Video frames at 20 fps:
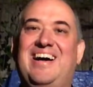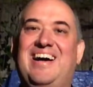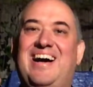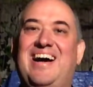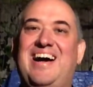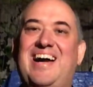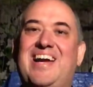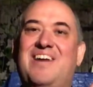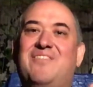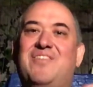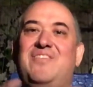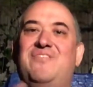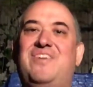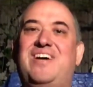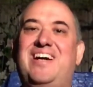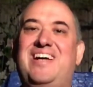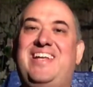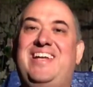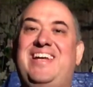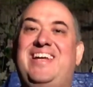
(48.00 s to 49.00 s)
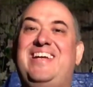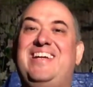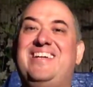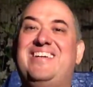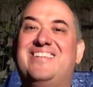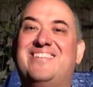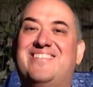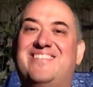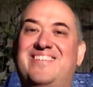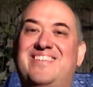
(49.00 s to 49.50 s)
Hi everybody,
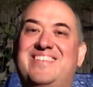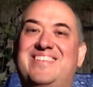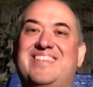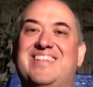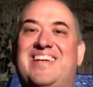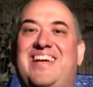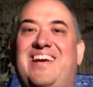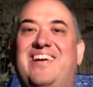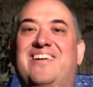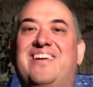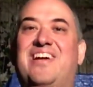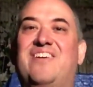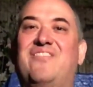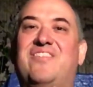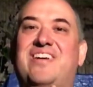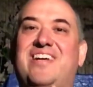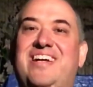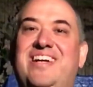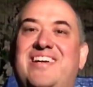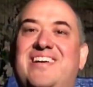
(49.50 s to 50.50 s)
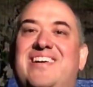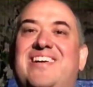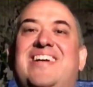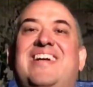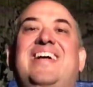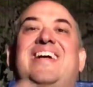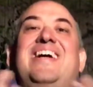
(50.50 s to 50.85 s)
Chris the Caregiver here,